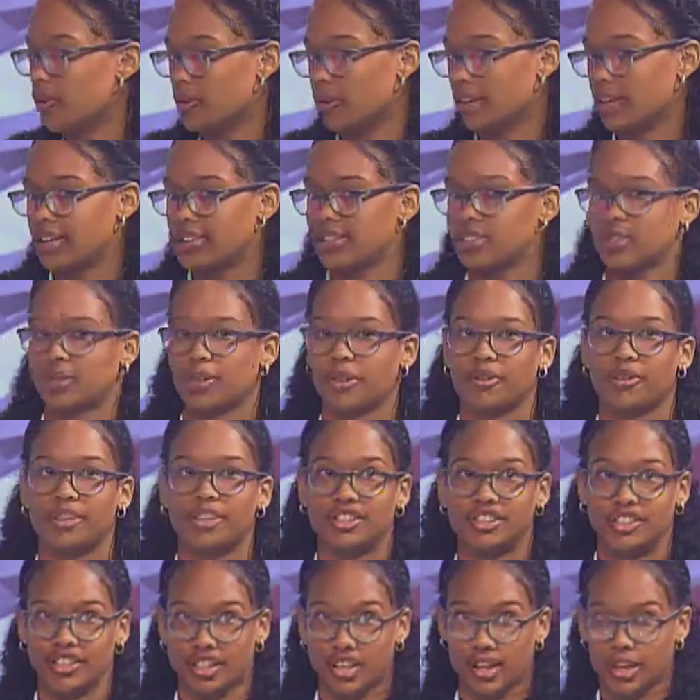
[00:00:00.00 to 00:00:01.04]
Okay, so a
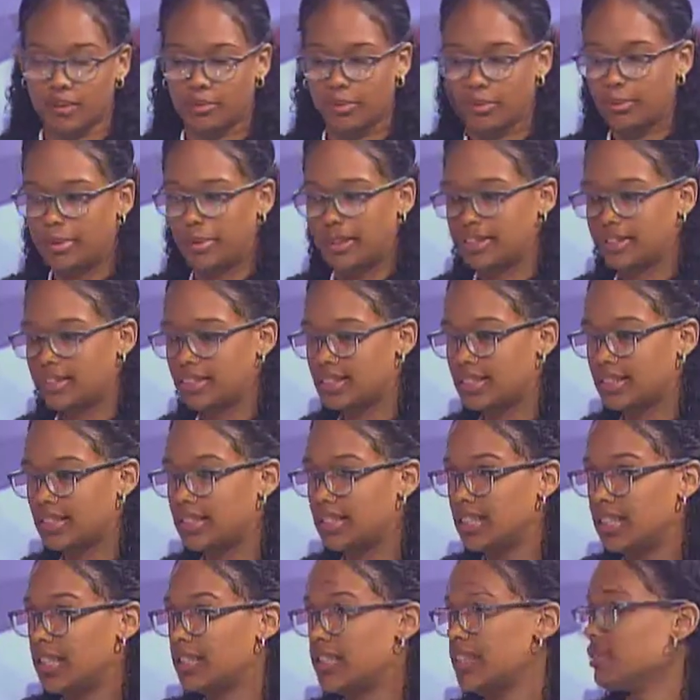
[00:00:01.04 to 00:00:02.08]
Ranger Guide, we
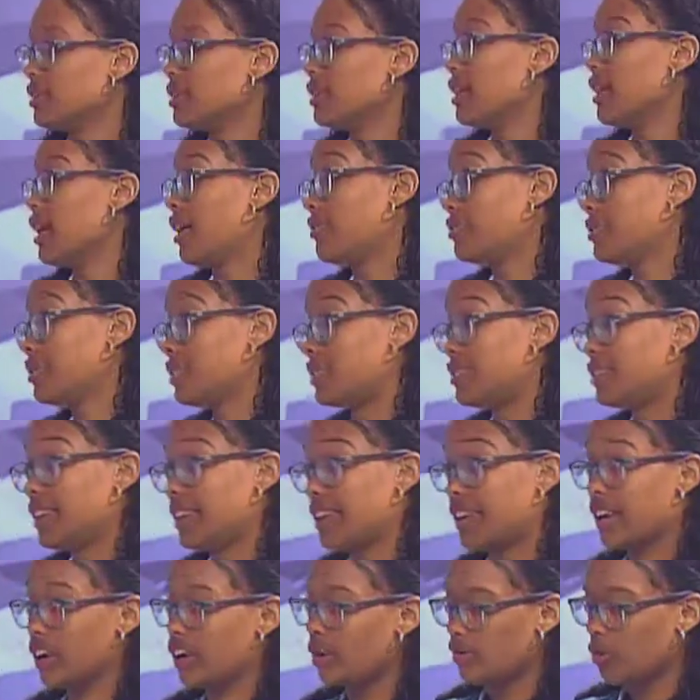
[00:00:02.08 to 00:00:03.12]
basically have to
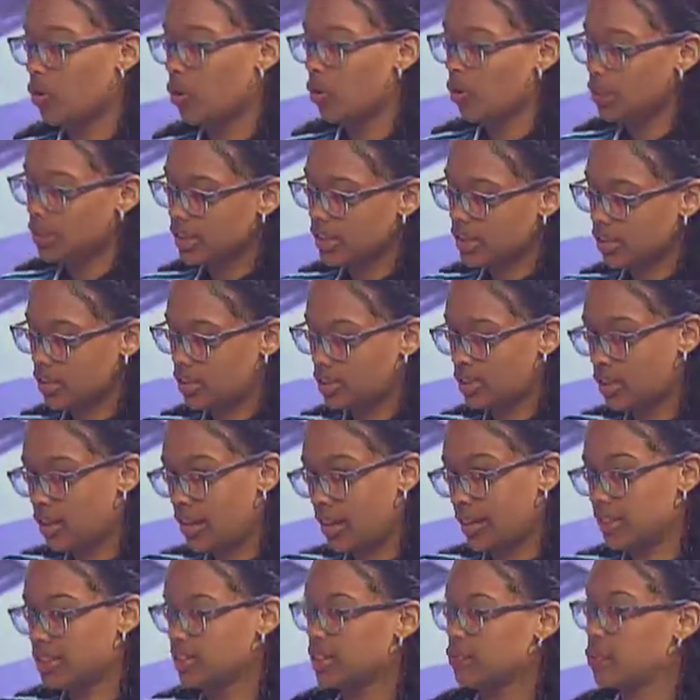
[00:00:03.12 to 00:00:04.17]
take care of all the other
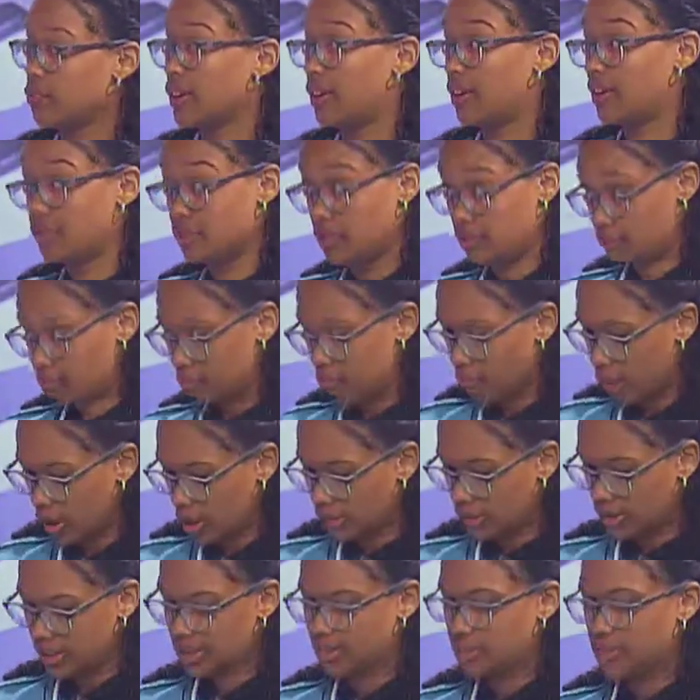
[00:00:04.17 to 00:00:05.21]
guides, because we have
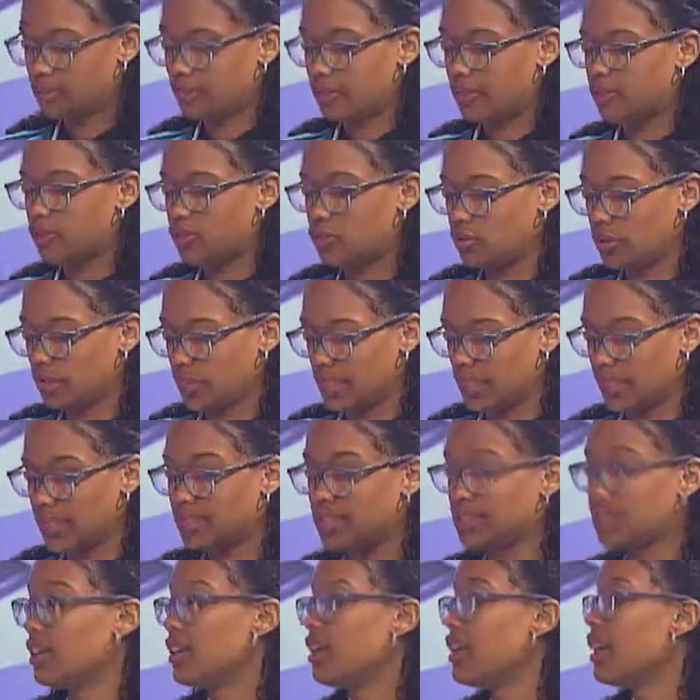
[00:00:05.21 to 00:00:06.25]
brownies, we have junior
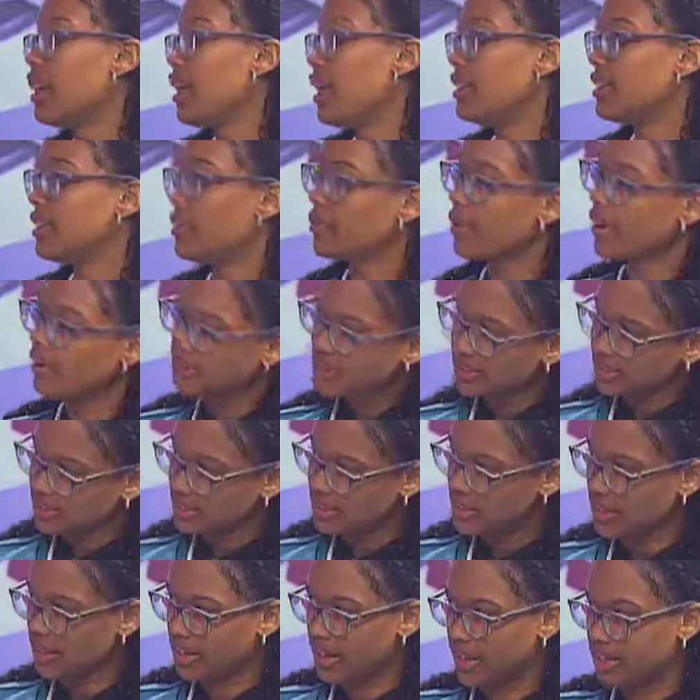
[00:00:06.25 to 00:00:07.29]
guides, and then we have the
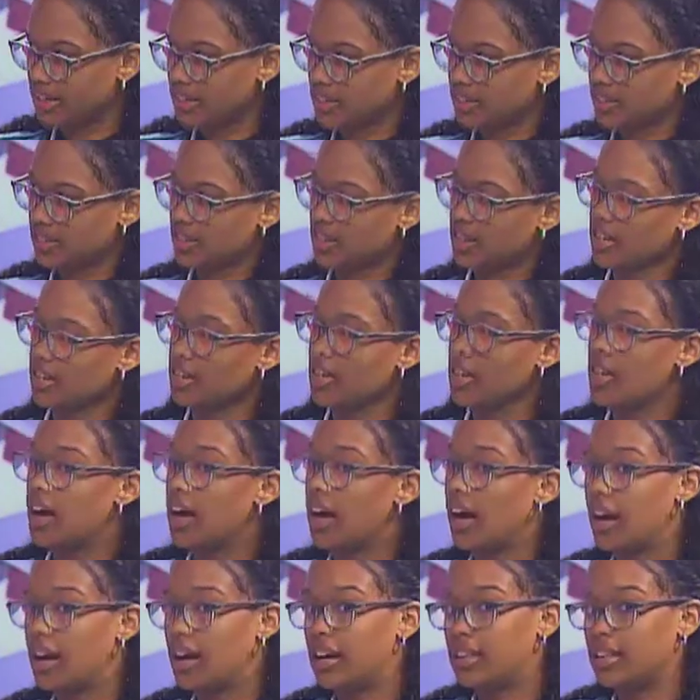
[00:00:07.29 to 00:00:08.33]
senior guides.
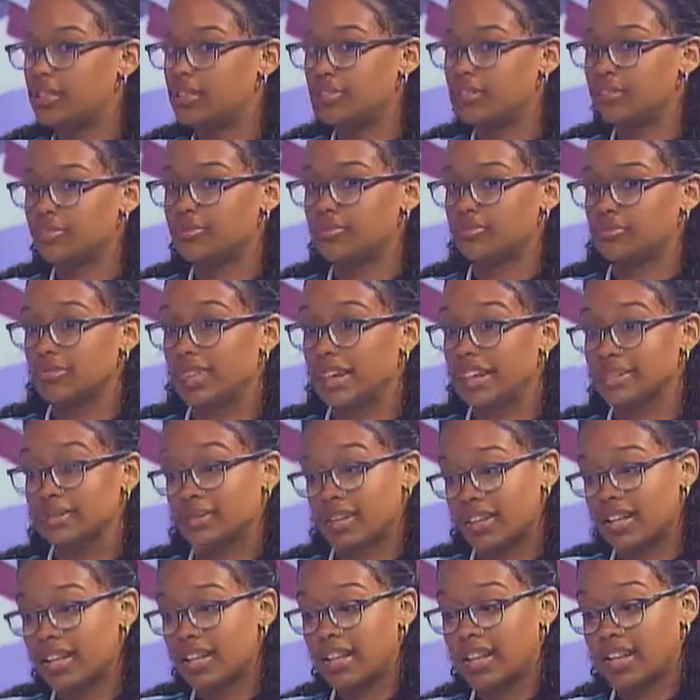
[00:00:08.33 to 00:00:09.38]
And that's
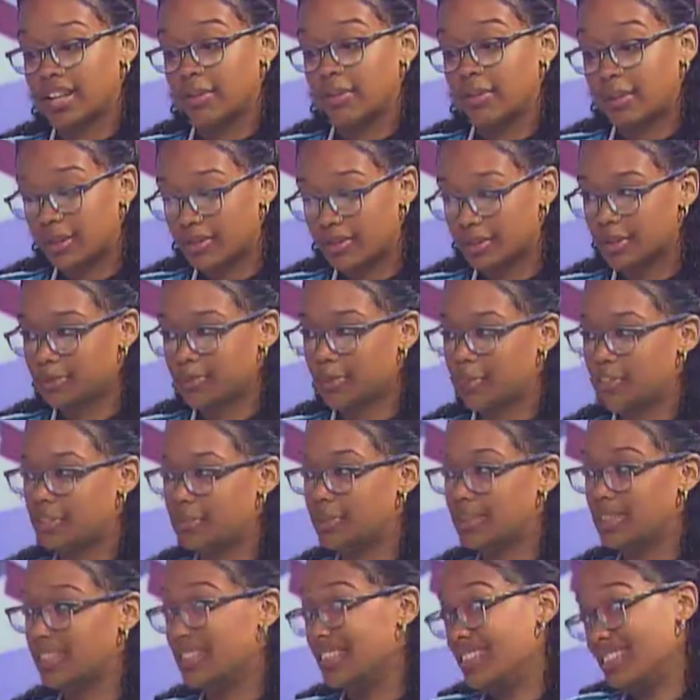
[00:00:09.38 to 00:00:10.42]
kind of like a big
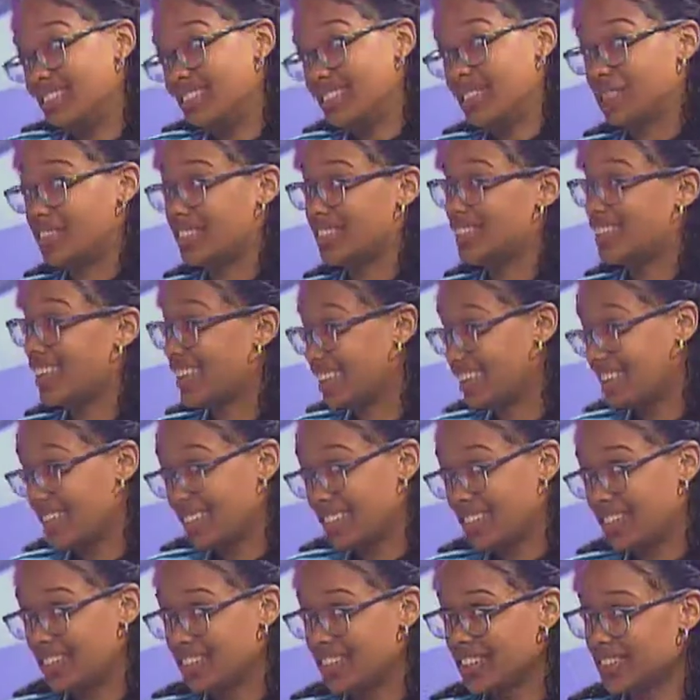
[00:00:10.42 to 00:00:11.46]
responsibility, such as like a
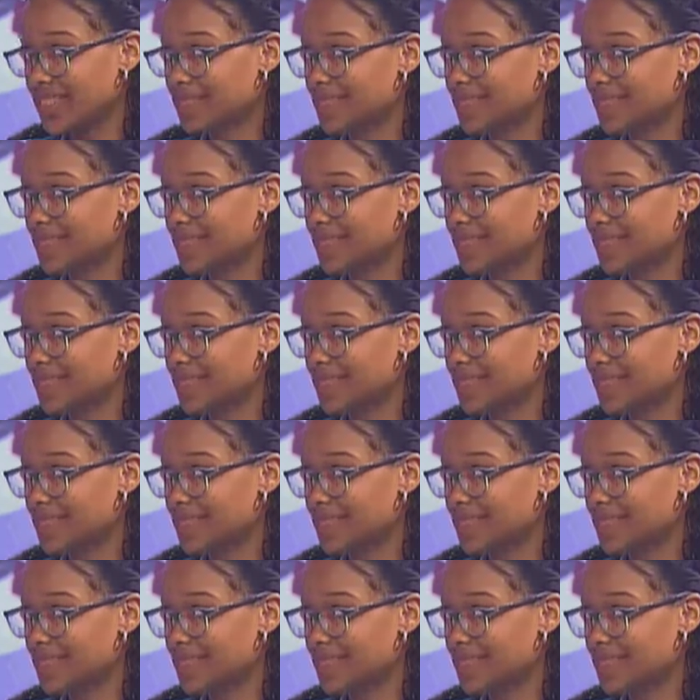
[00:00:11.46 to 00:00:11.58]
leader.